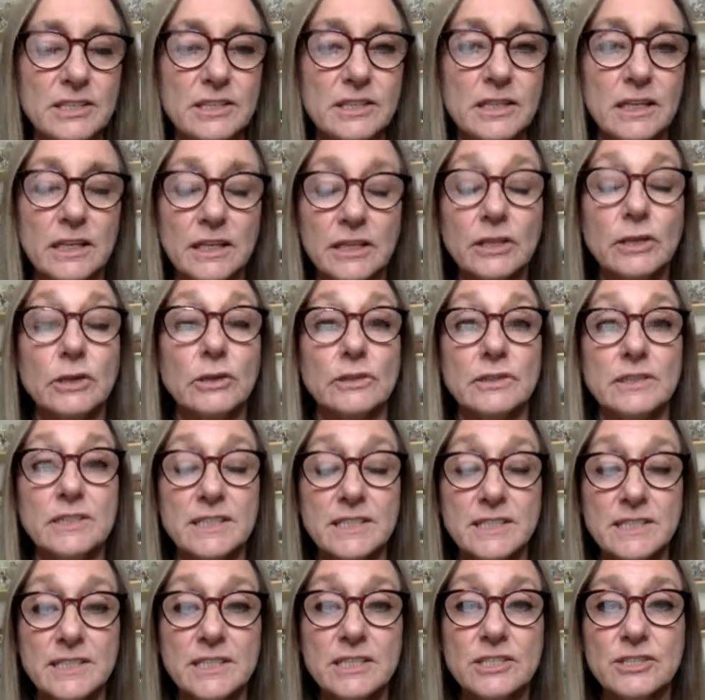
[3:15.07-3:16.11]
clinical
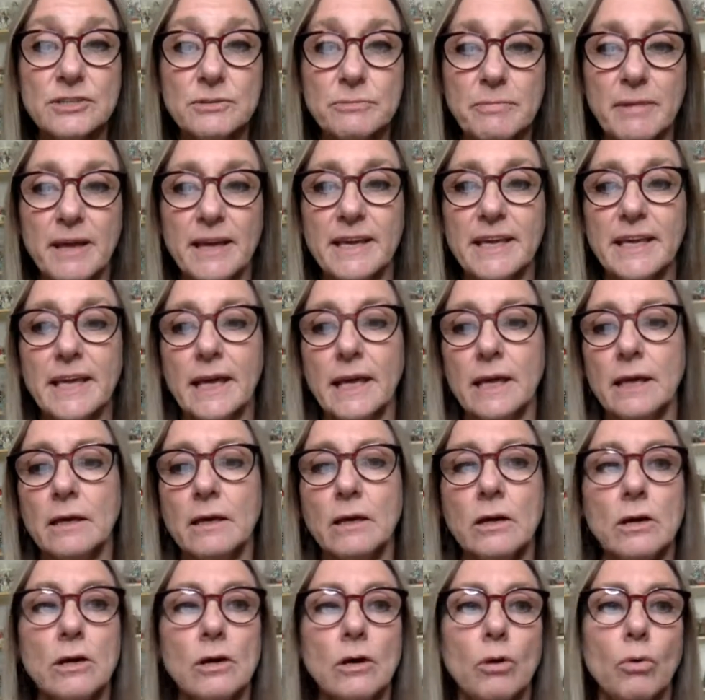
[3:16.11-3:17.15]
decision making
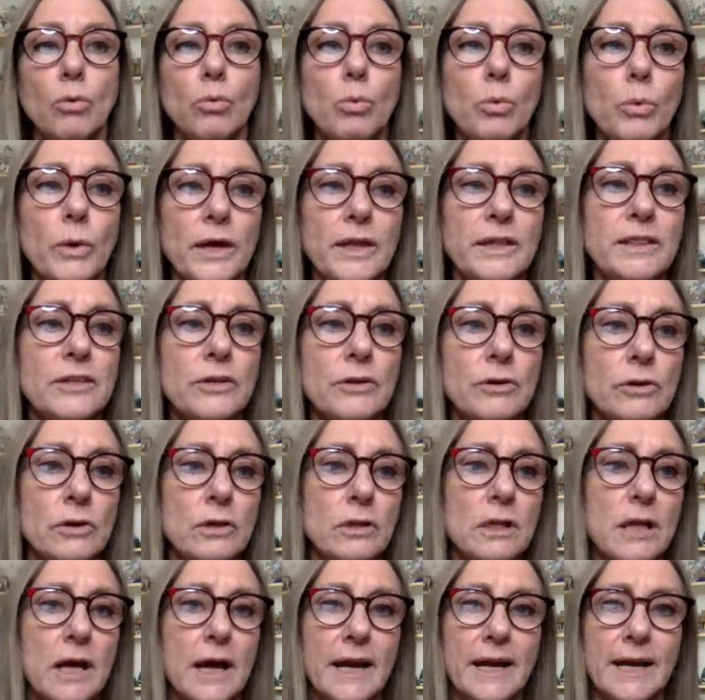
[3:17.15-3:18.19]
with your
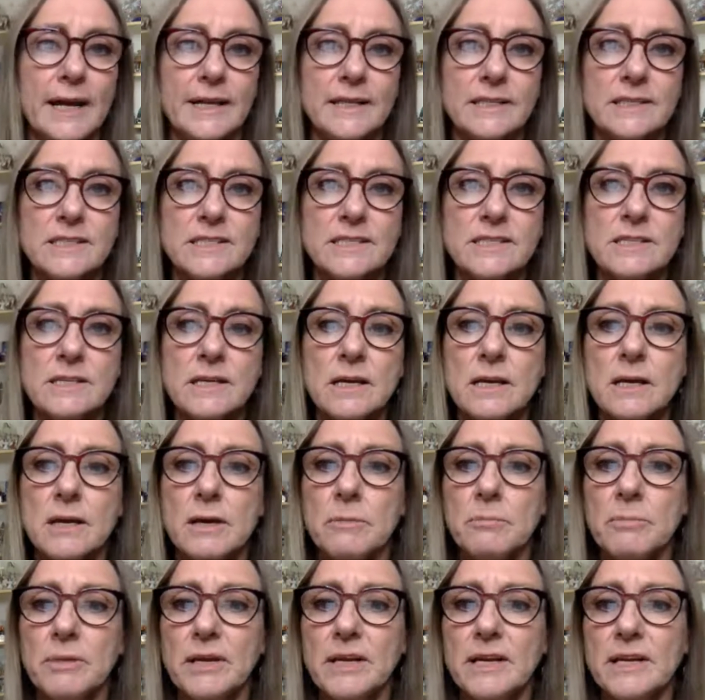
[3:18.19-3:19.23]
clients,
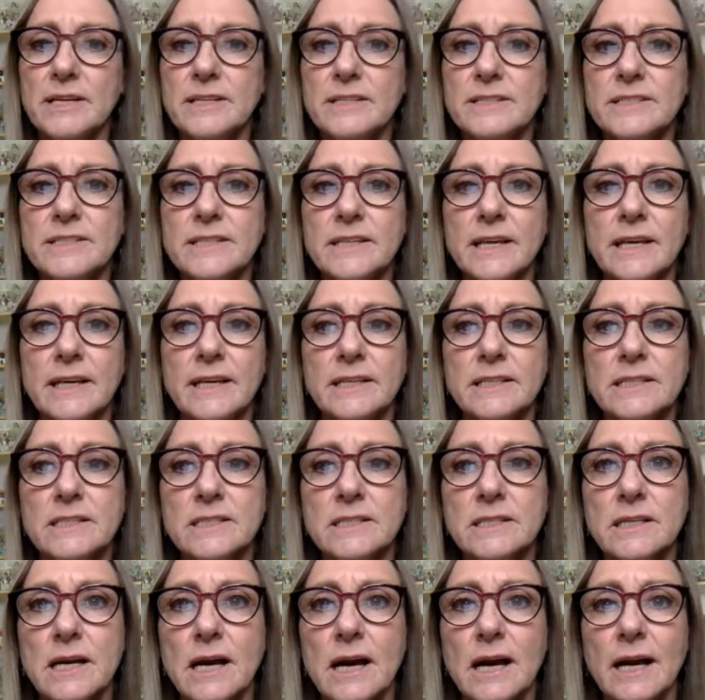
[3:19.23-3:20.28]
because it's
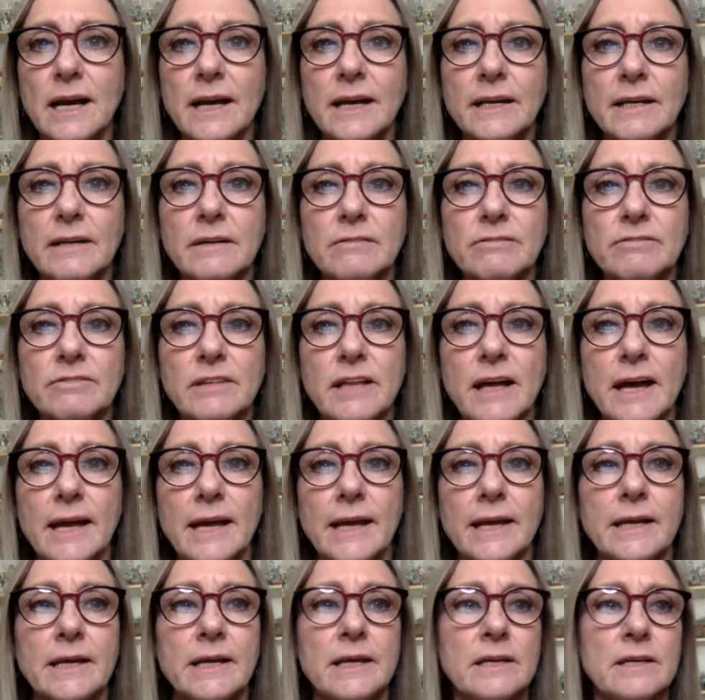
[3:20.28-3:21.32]
kind of
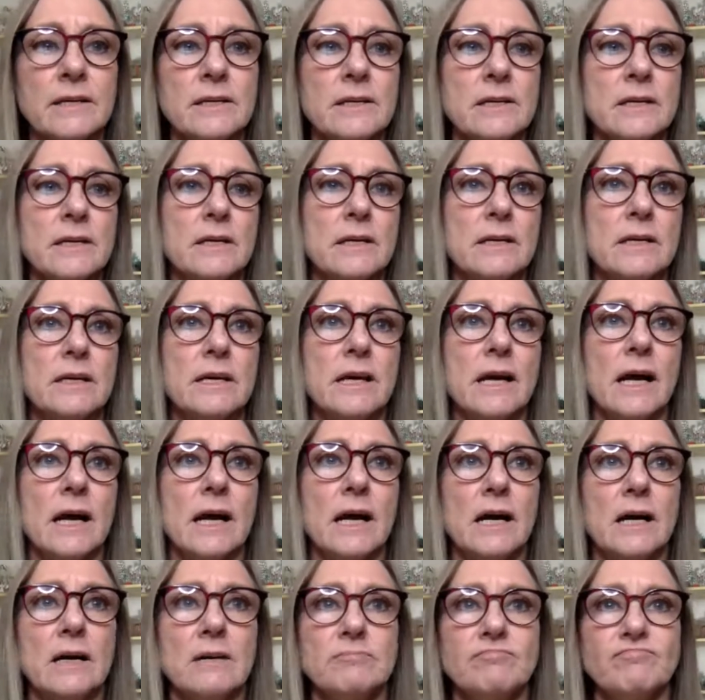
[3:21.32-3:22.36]
like,
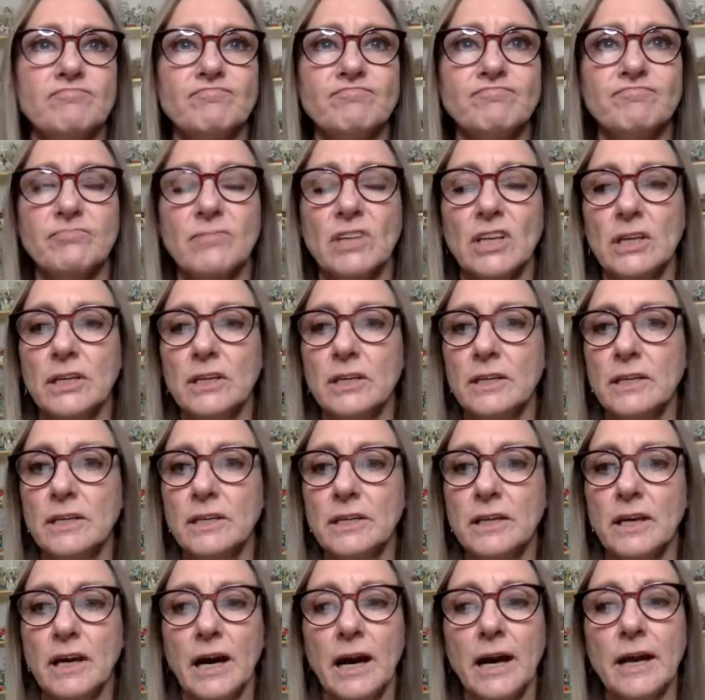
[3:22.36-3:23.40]
I
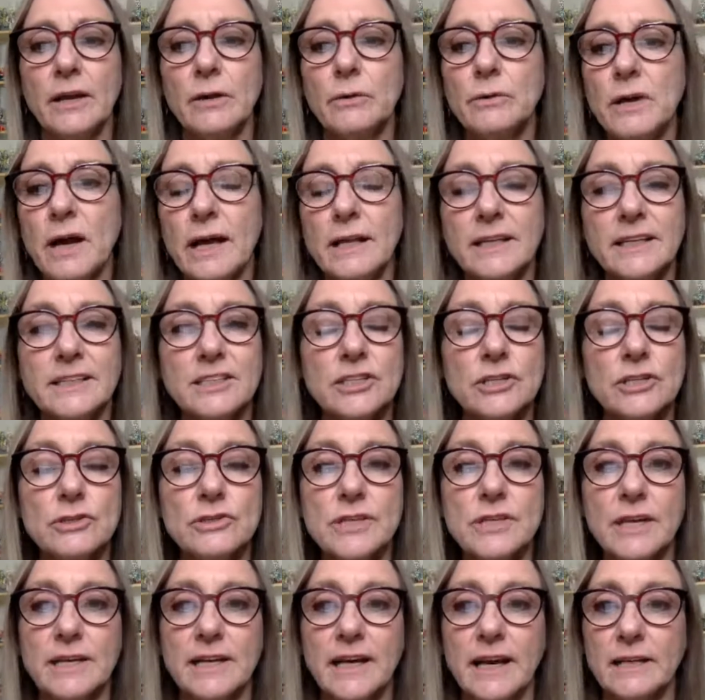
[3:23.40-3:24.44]
like to use
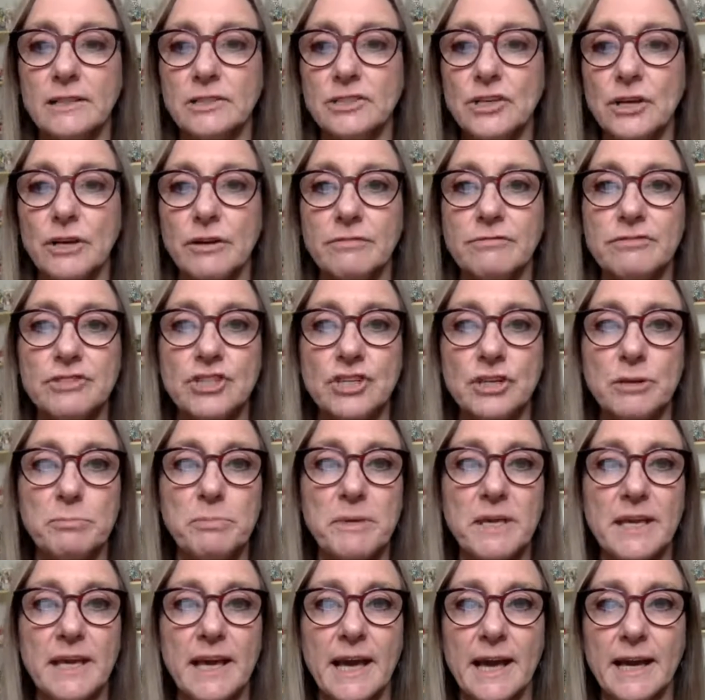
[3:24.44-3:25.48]
the analogy of
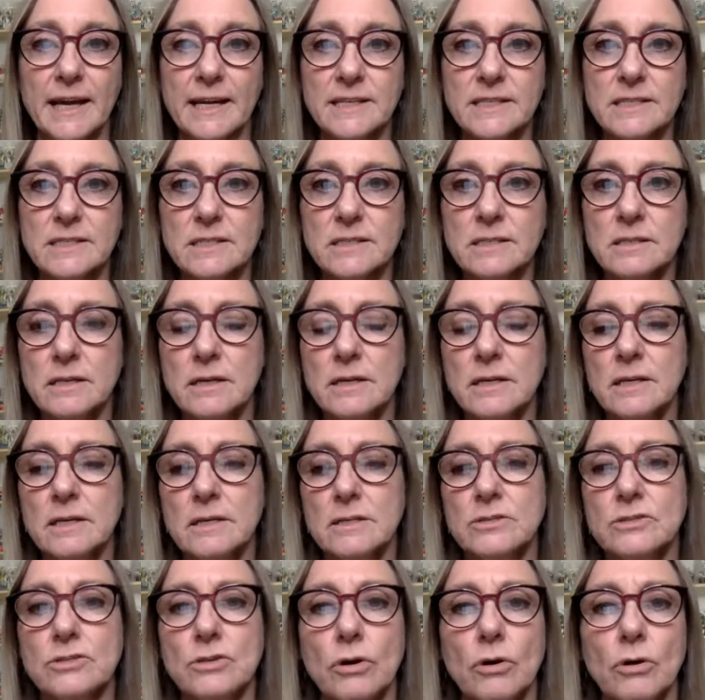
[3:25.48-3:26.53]
GPS.
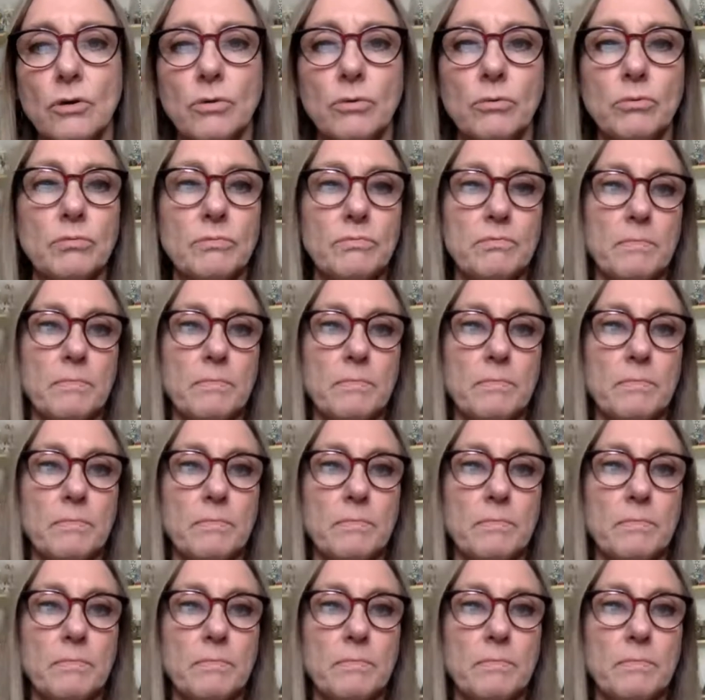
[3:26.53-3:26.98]
So